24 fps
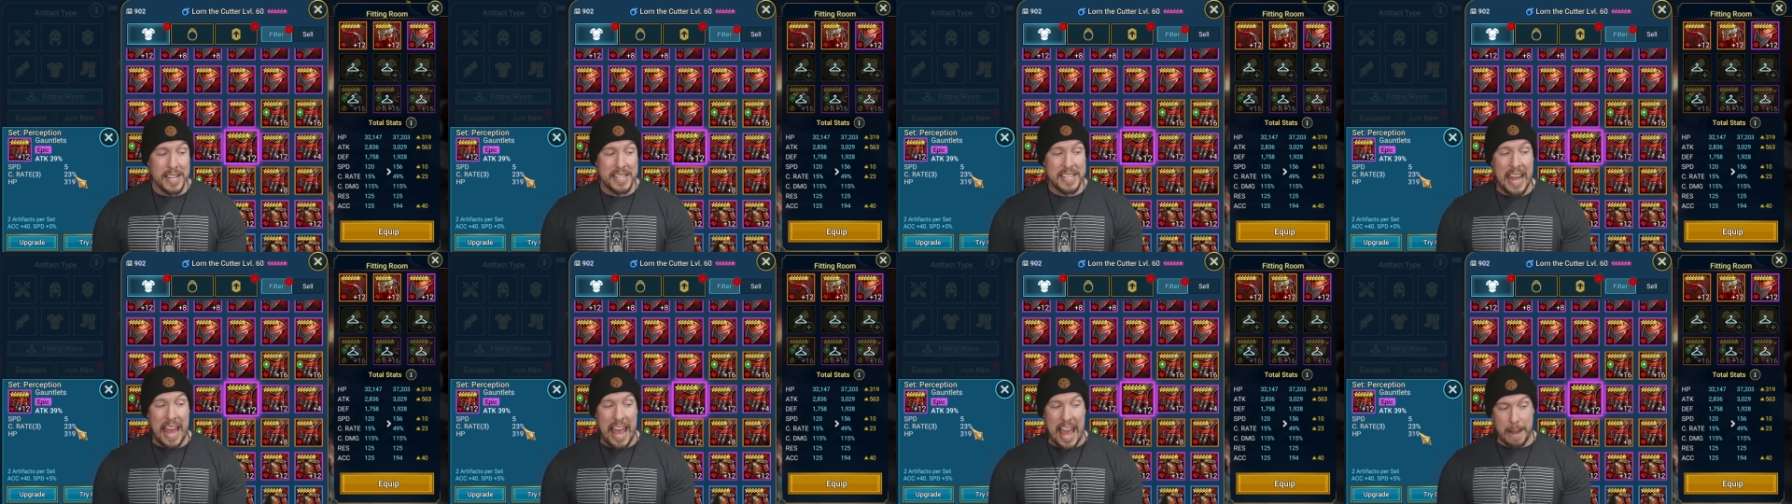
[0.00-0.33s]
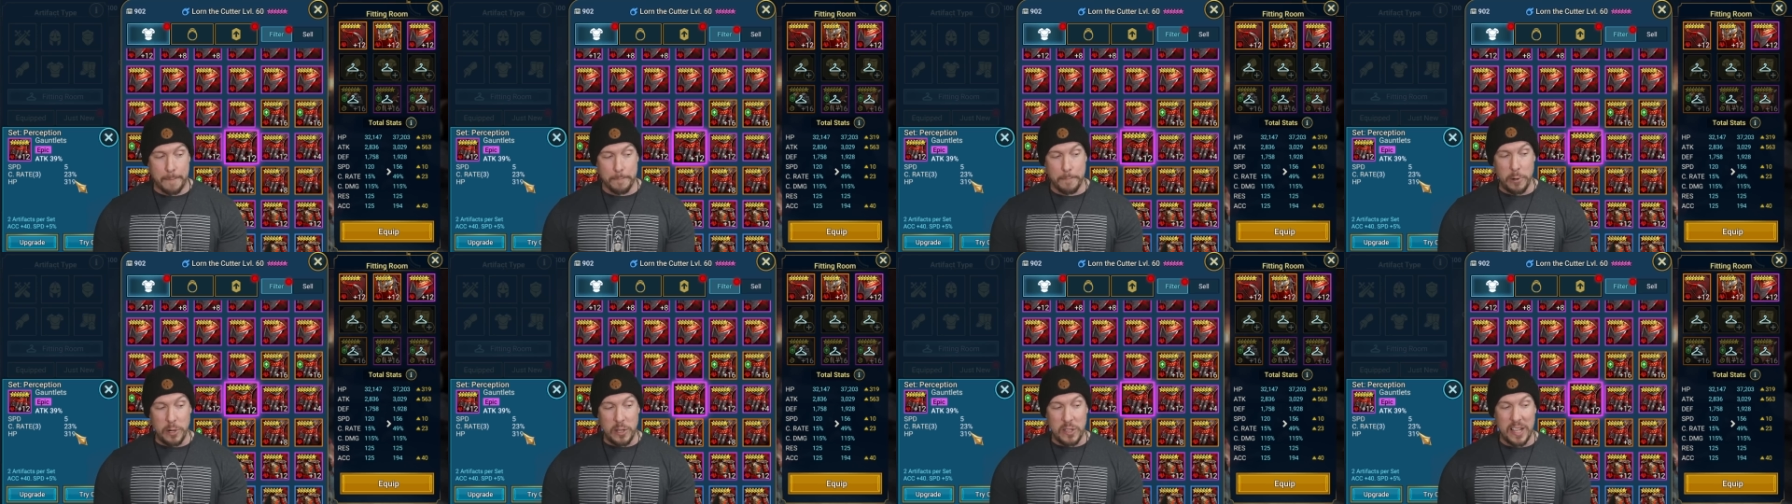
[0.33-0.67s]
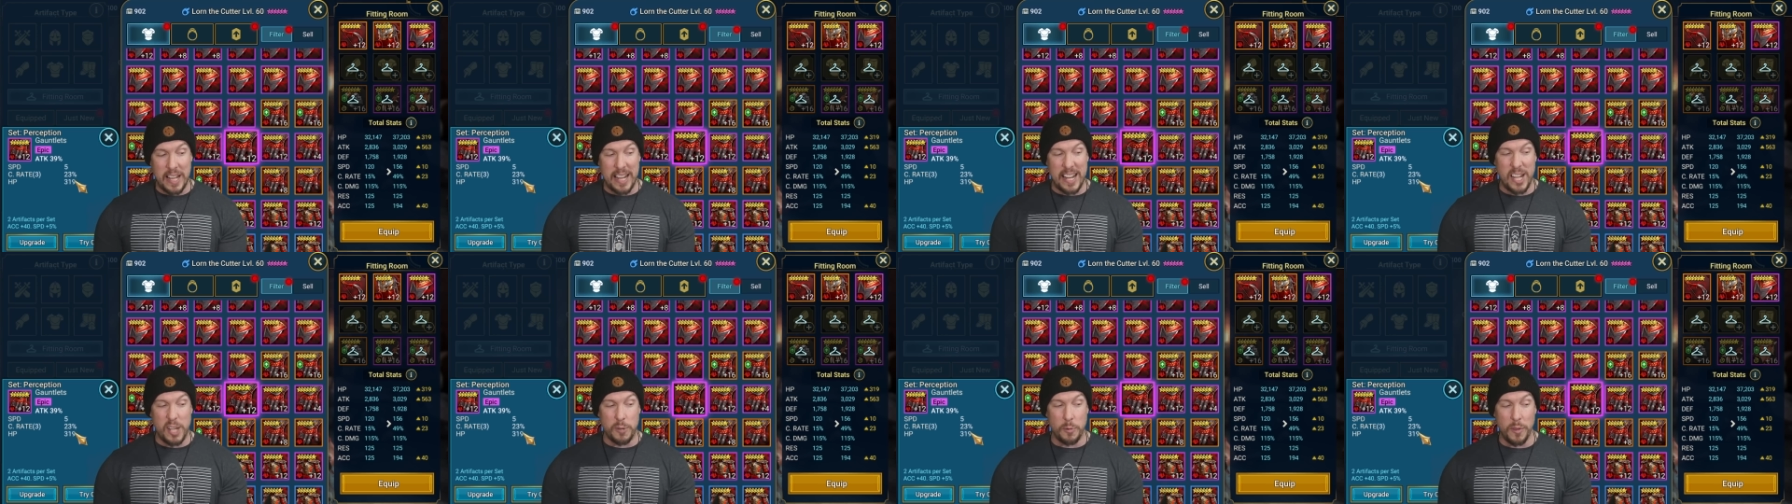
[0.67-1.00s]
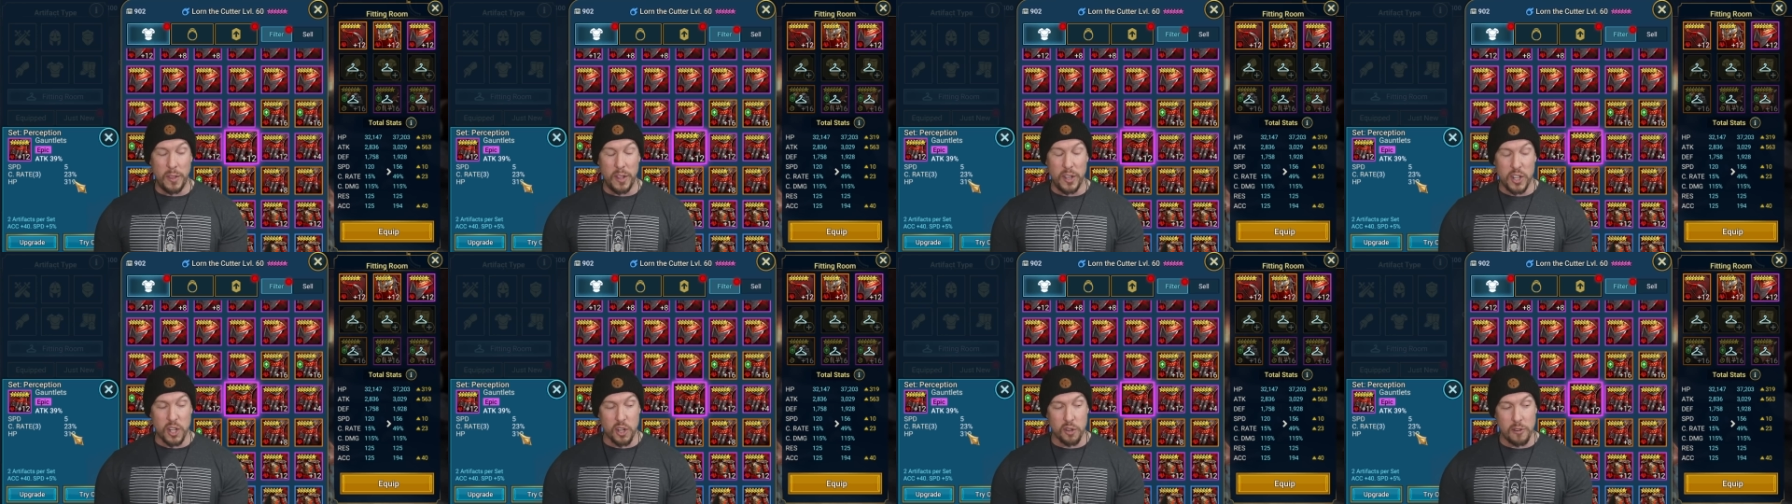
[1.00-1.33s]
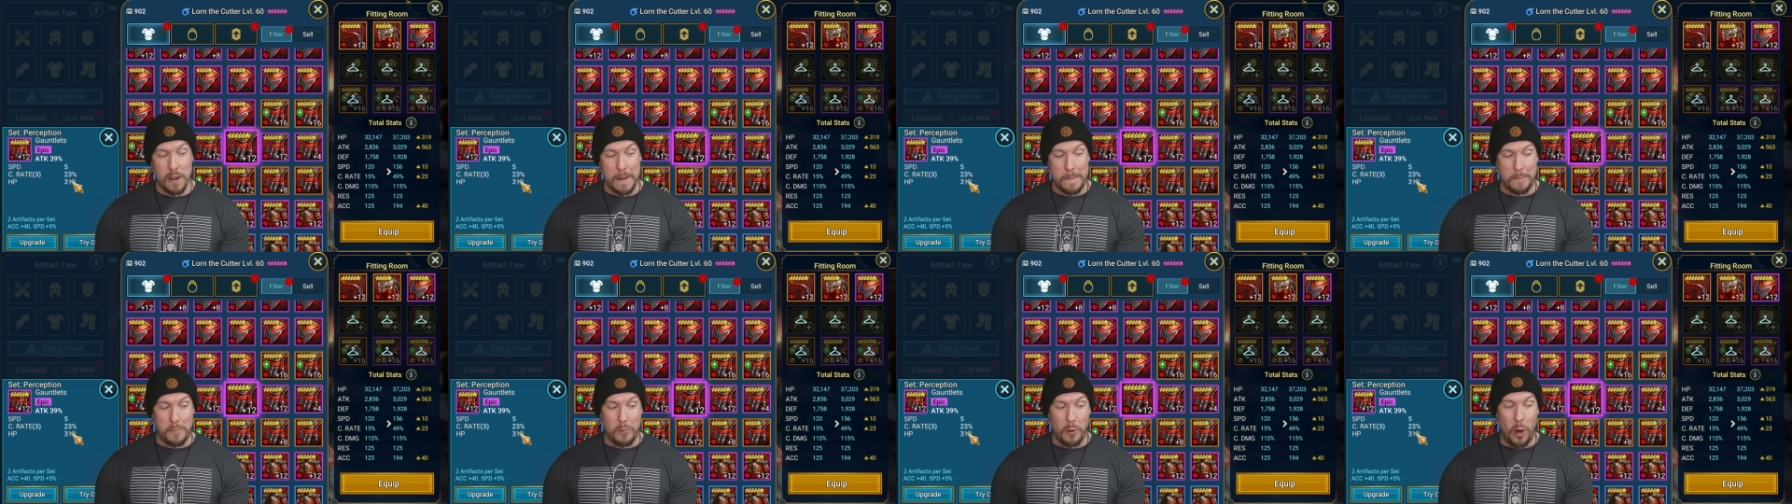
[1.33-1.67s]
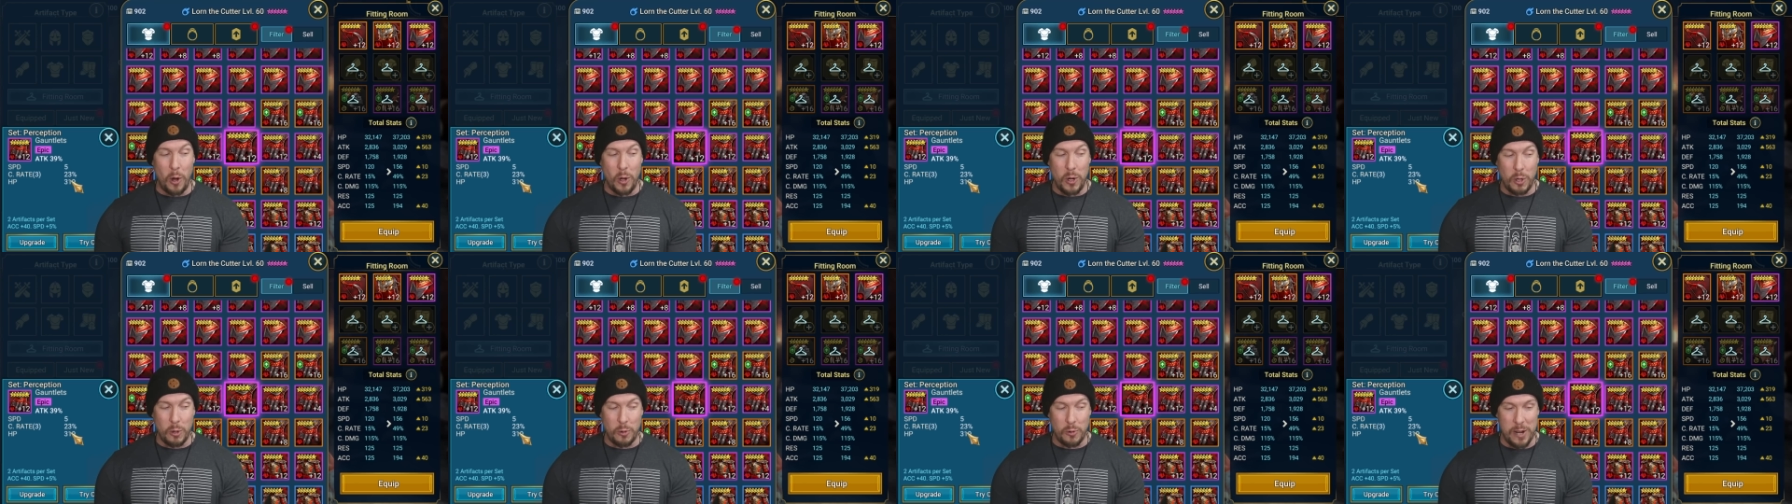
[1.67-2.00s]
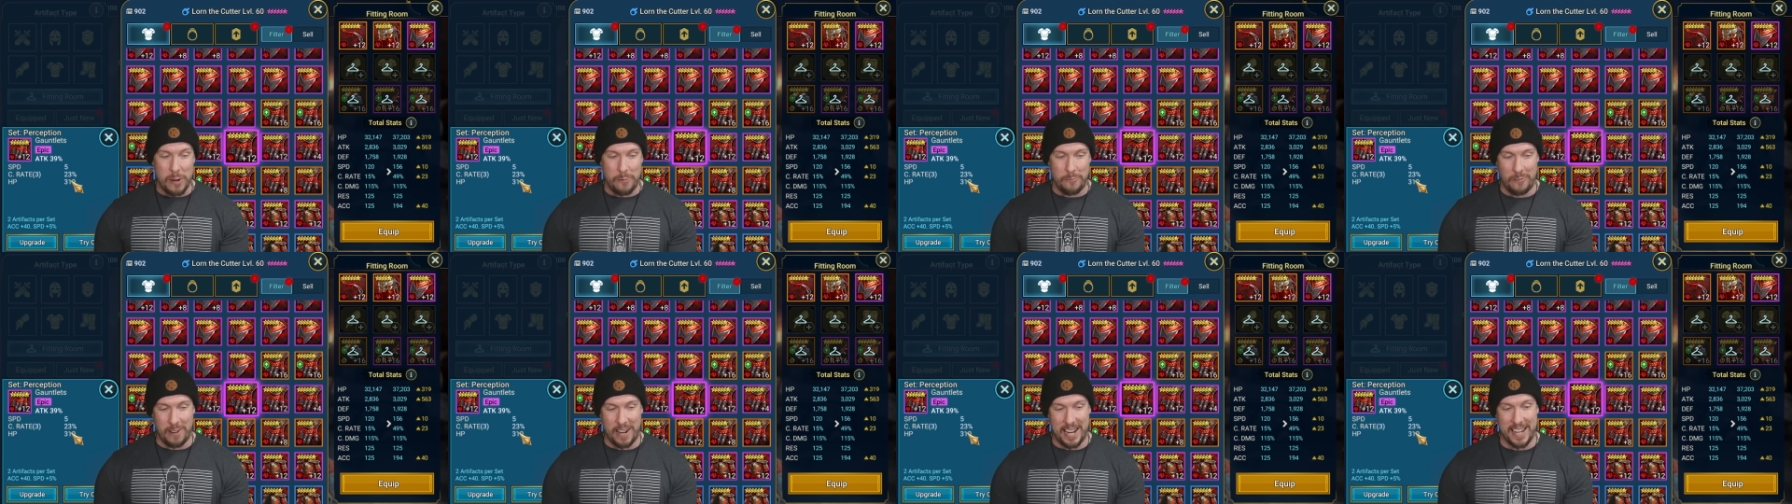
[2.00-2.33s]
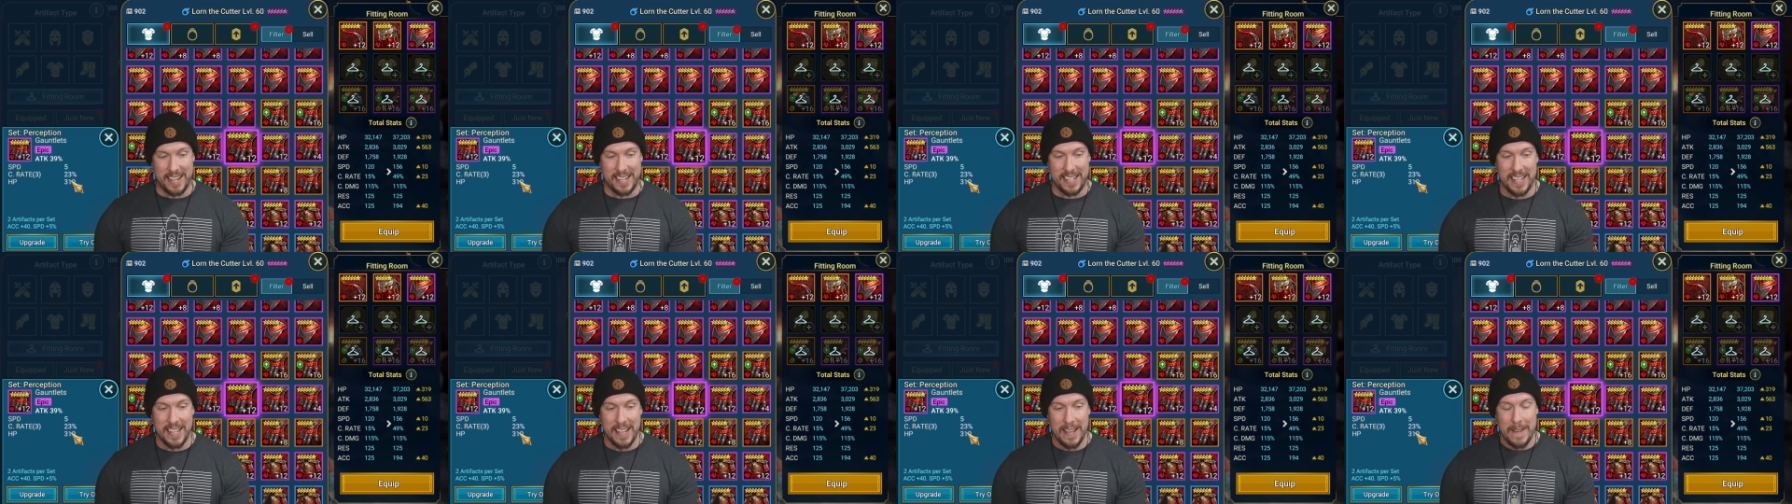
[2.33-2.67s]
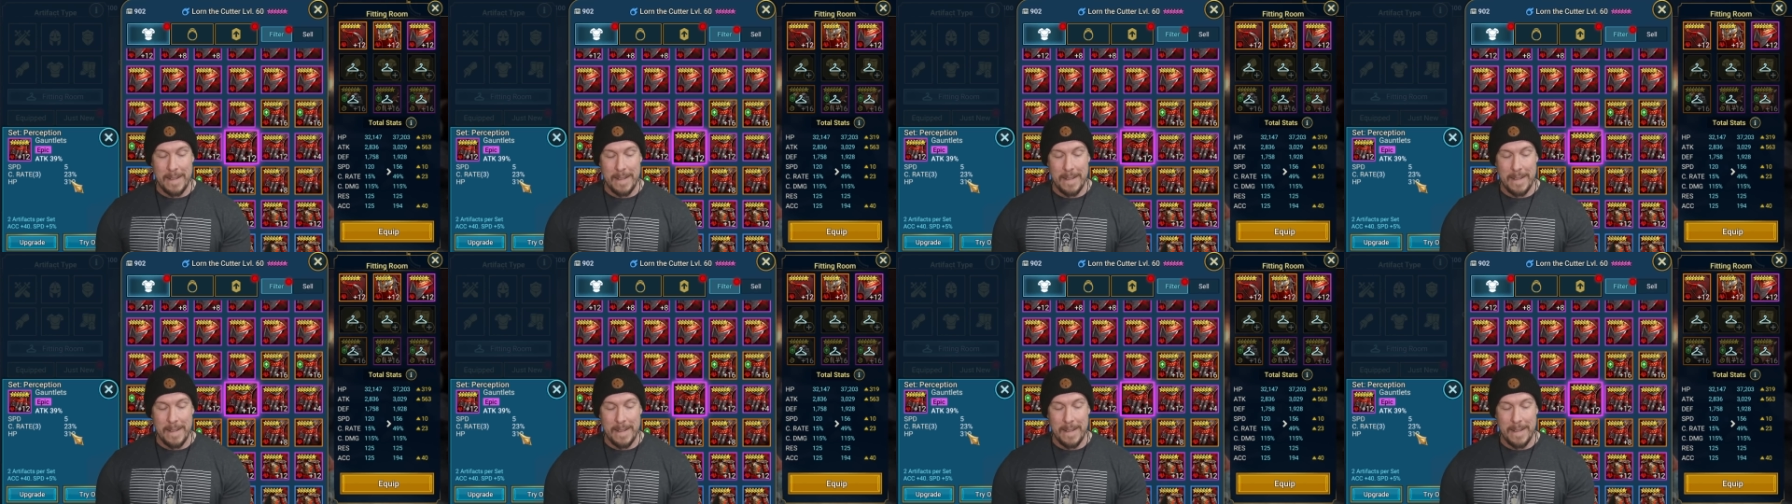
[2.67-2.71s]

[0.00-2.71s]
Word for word: attack percentage with a trip roll crit rate.